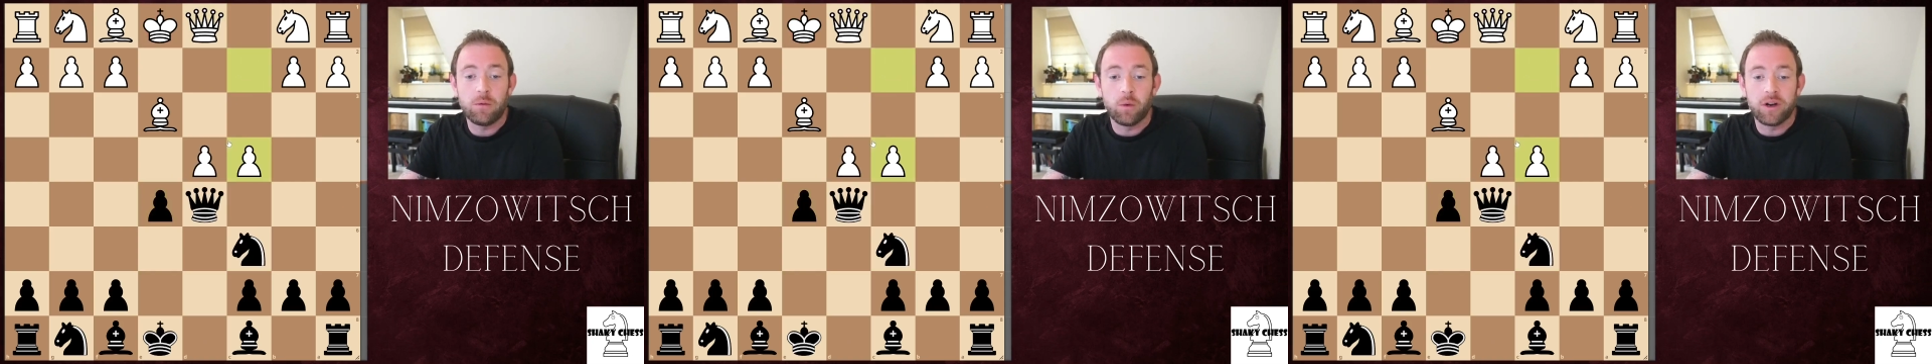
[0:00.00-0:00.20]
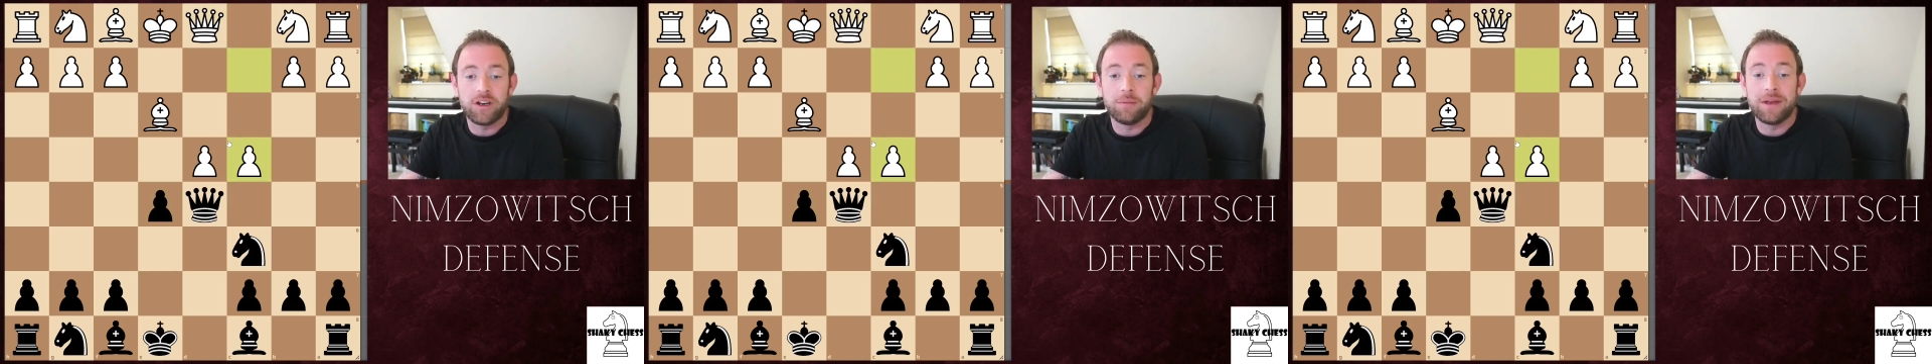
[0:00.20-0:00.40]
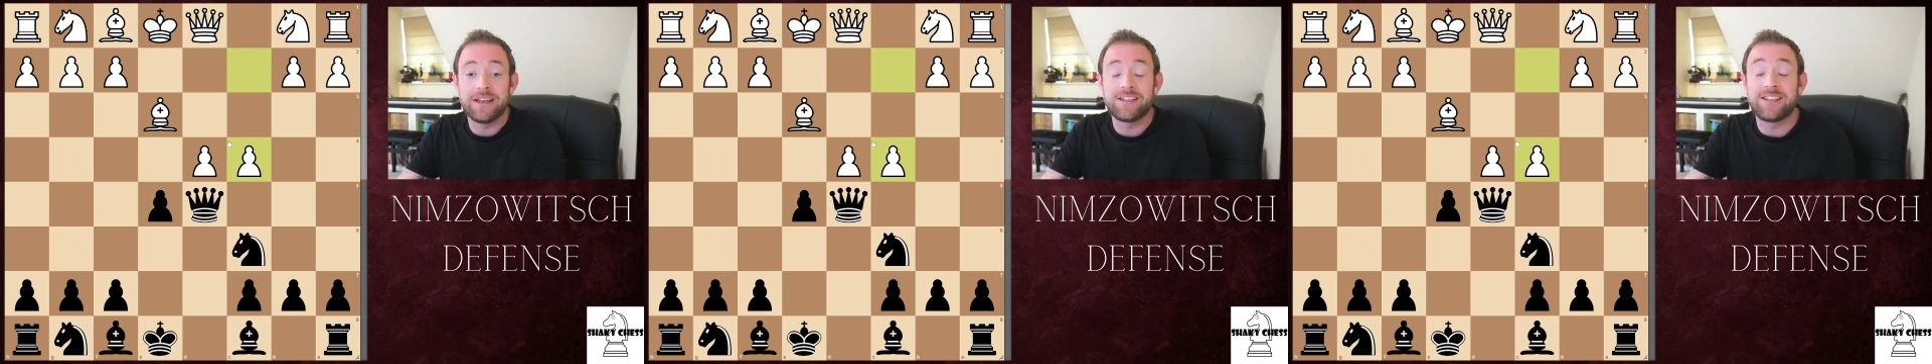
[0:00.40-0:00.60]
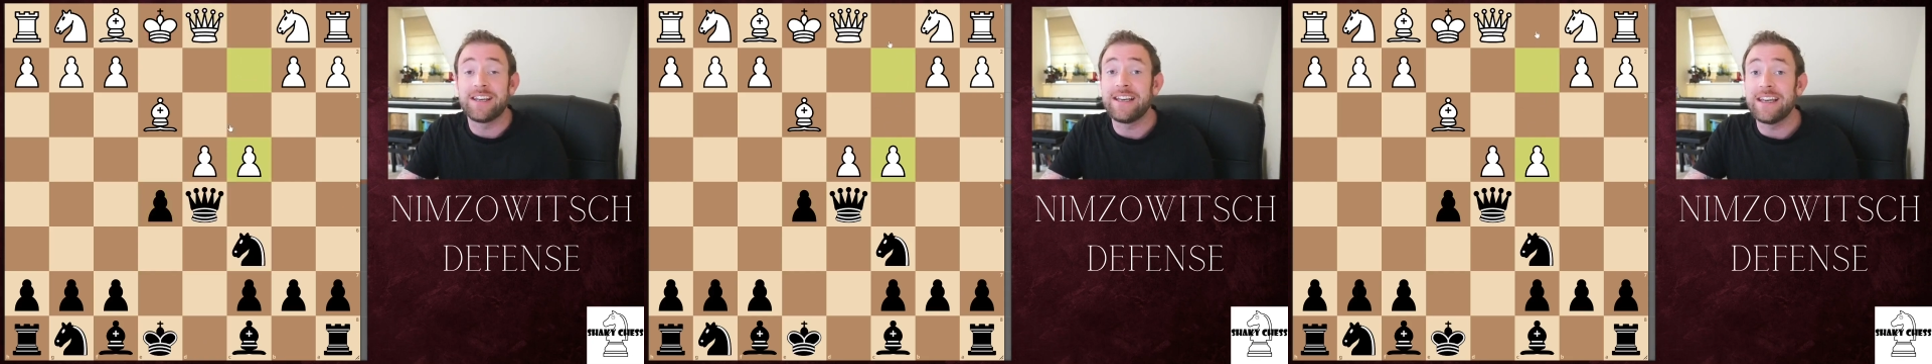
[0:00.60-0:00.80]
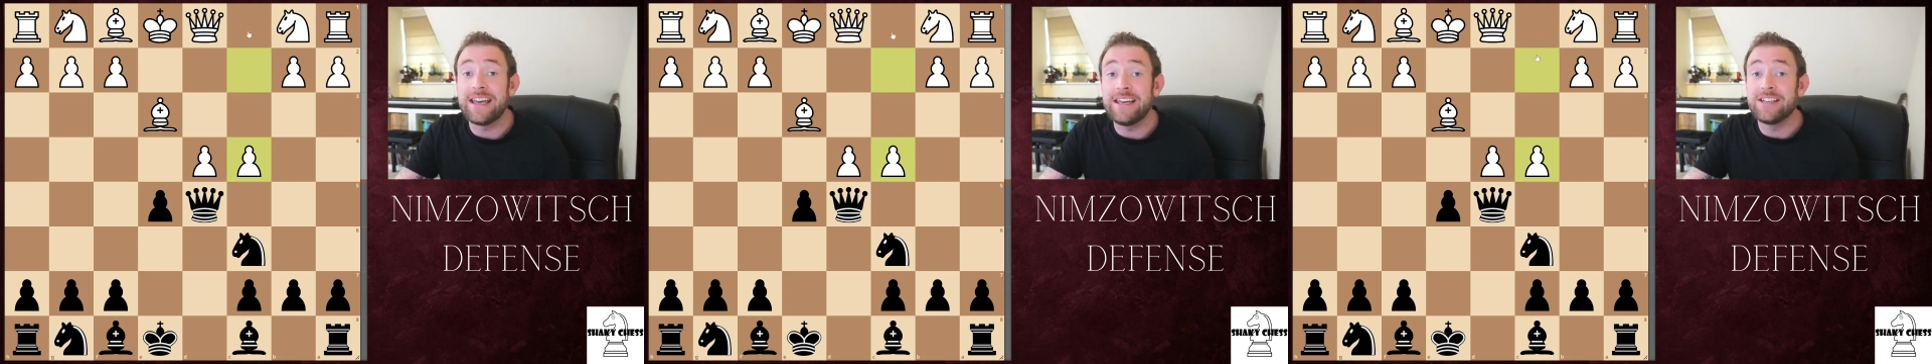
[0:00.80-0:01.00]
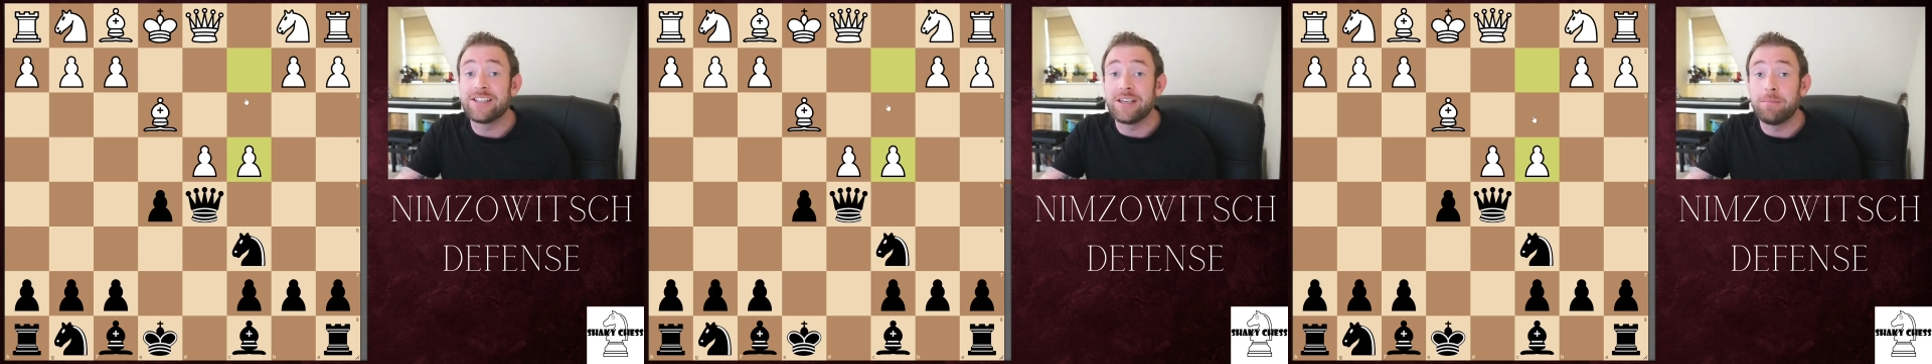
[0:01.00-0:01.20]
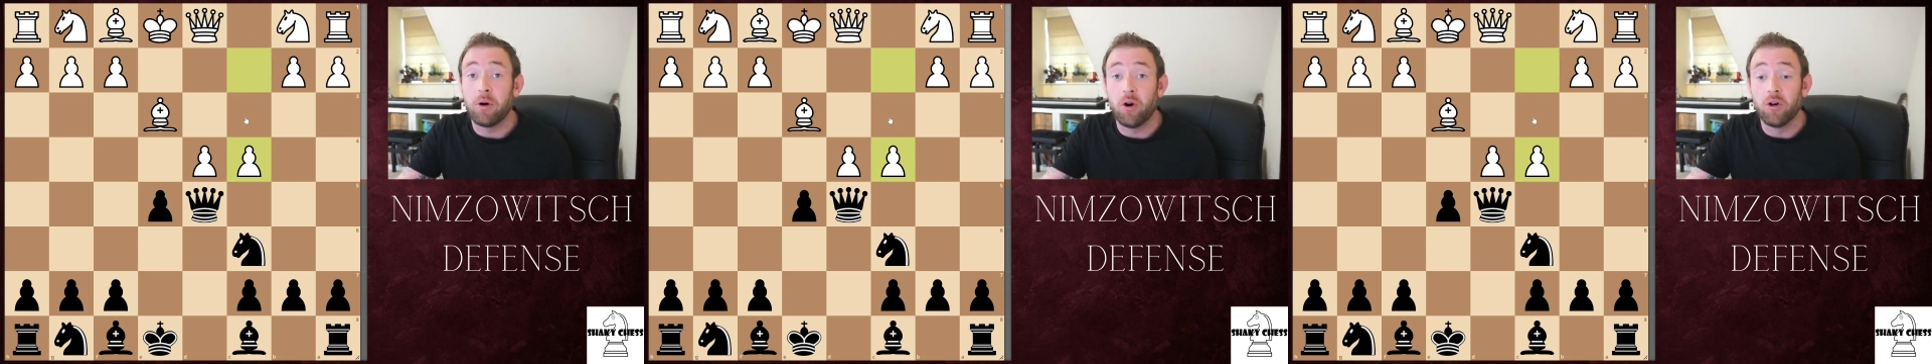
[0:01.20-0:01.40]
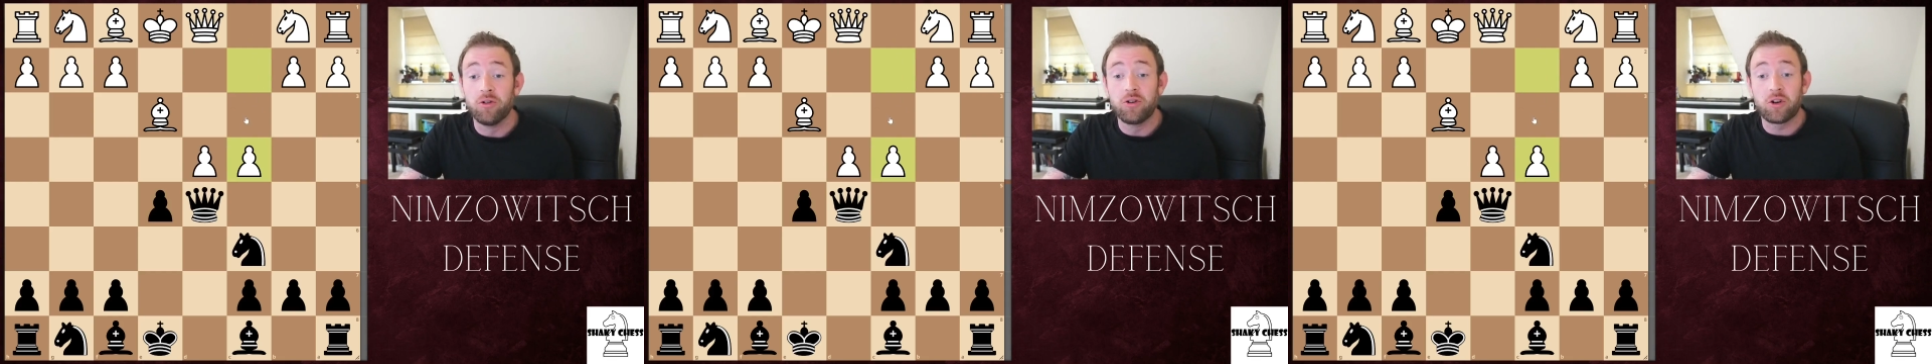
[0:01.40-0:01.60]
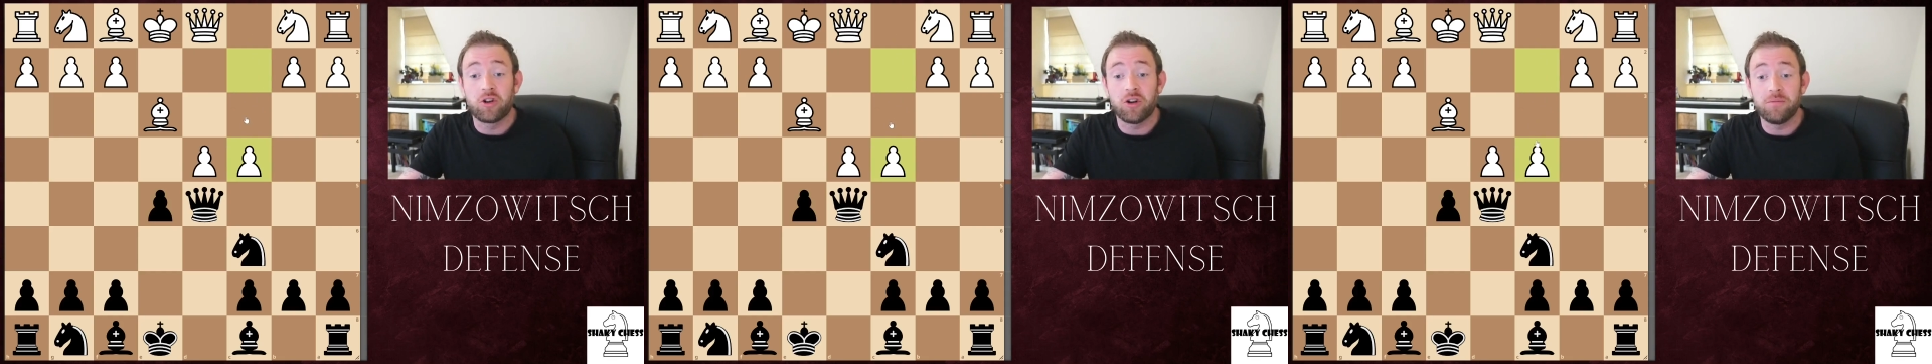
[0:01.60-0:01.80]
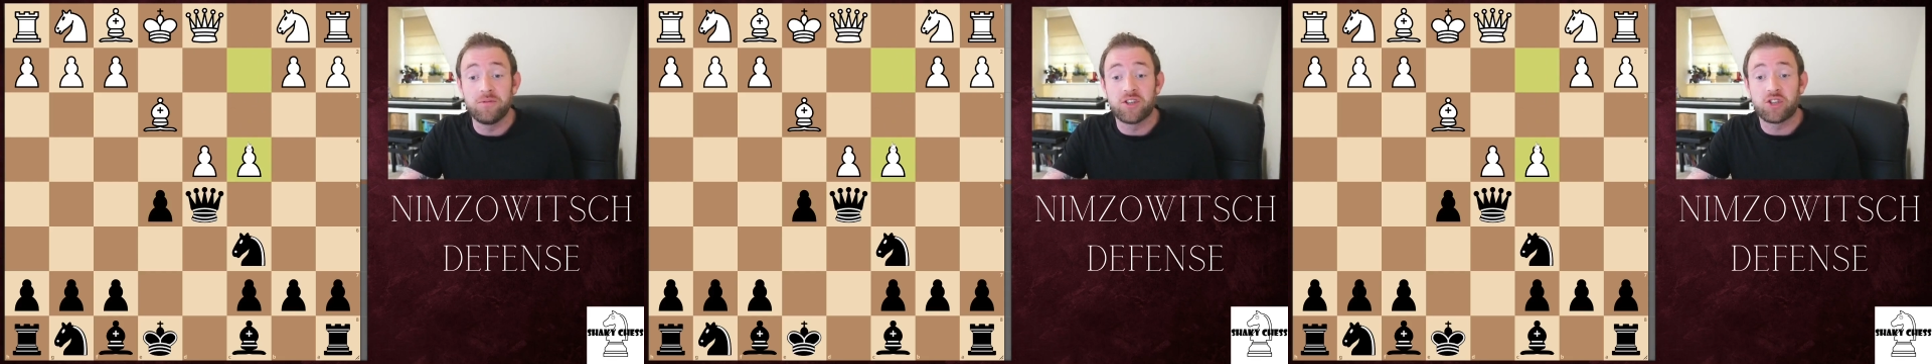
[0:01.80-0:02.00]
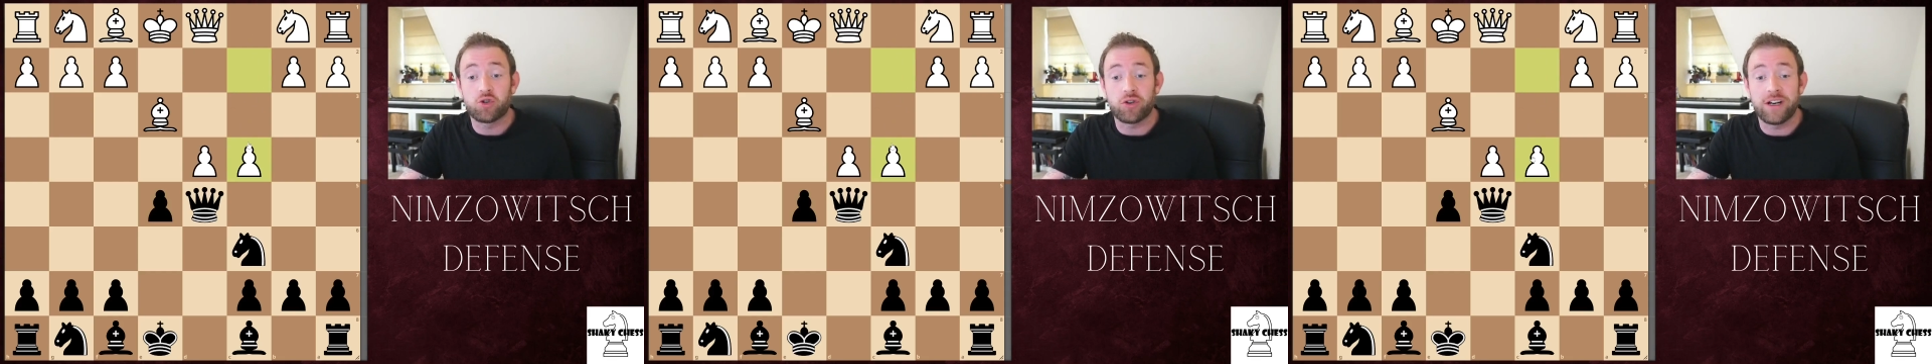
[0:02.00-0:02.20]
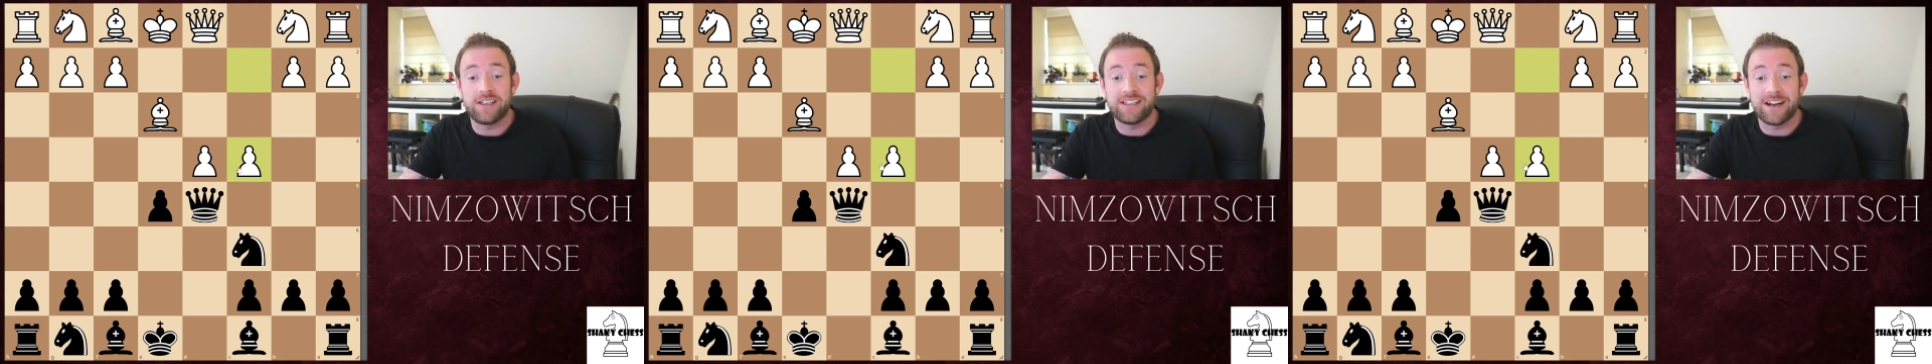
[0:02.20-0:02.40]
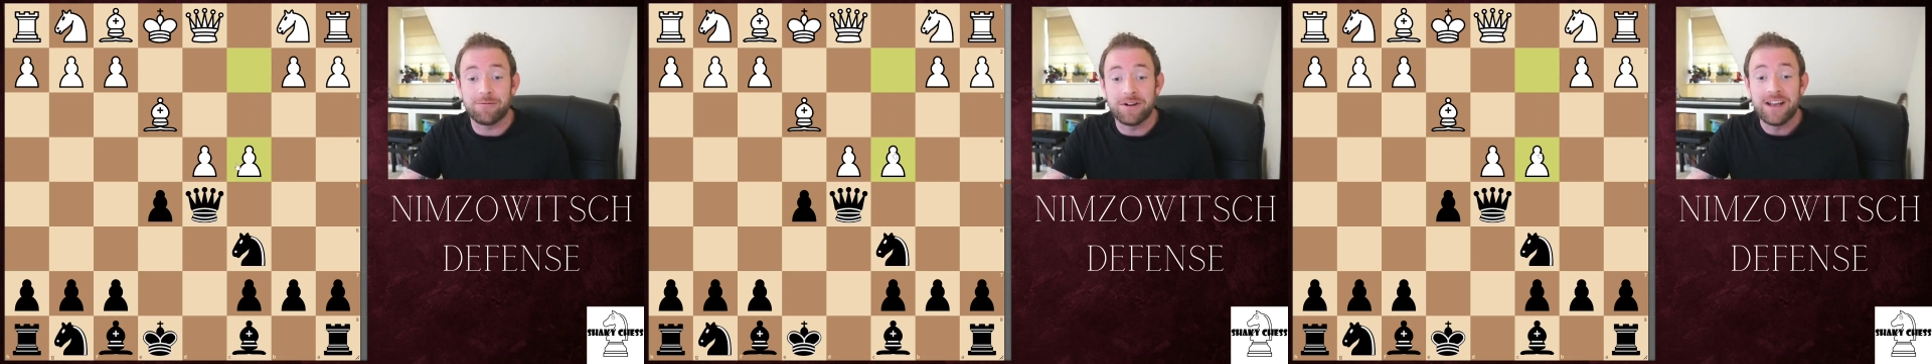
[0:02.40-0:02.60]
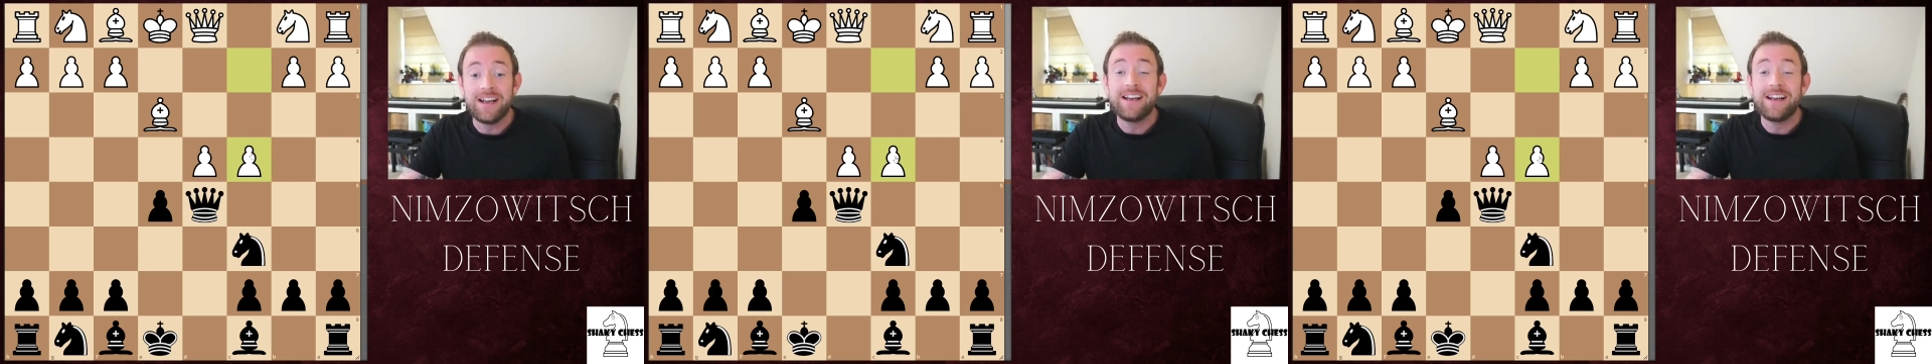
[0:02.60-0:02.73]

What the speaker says: what you may see is the pawn comes straight down,